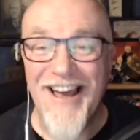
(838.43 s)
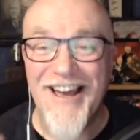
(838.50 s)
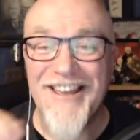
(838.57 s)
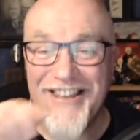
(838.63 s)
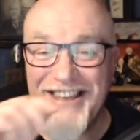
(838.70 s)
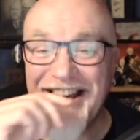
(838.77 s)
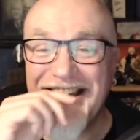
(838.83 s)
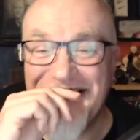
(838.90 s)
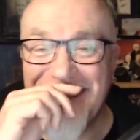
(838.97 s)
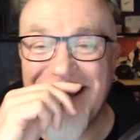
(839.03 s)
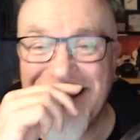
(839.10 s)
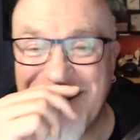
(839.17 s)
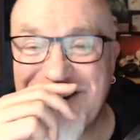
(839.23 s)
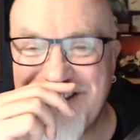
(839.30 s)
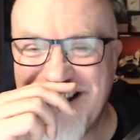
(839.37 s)

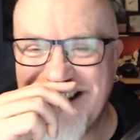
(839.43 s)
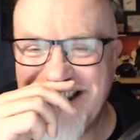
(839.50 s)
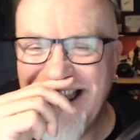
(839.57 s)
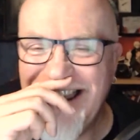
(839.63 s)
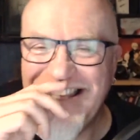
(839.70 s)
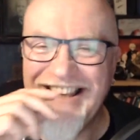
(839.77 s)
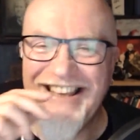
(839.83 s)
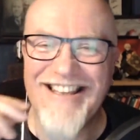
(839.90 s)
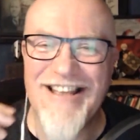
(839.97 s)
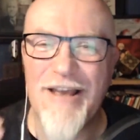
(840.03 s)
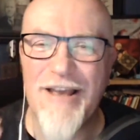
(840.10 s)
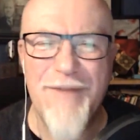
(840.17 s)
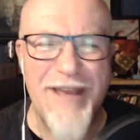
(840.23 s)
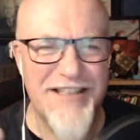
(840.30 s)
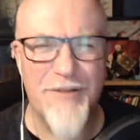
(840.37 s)
It
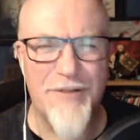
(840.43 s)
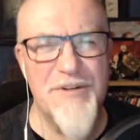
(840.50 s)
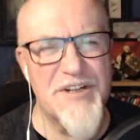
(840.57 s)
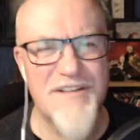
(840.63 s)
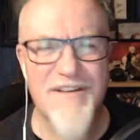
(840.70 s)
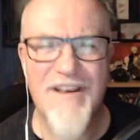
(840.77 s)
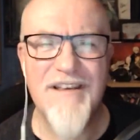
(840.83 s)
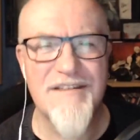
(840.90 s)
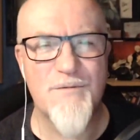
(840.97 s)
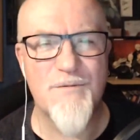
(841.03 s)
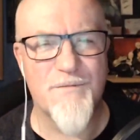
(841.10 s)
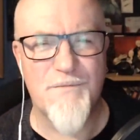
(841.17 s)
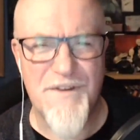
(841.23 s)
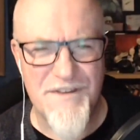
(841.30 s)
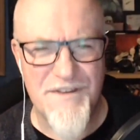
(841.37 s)
makes so much sense
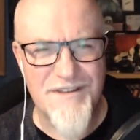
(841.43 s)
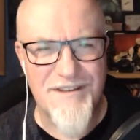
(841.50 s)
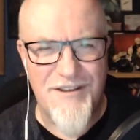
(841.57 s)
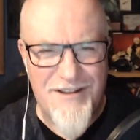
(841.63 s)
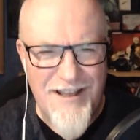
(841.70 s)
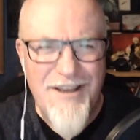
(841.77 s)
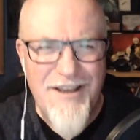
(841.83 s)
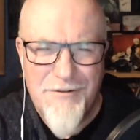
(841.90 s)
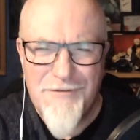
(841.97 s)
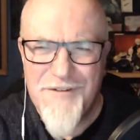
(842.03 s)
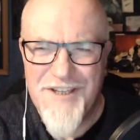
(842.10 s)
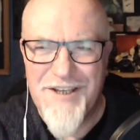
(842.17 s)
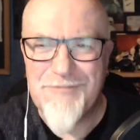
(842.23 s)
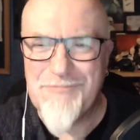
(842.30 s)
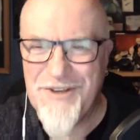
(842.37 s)
once you think of
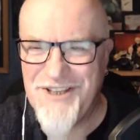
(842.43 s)
it. But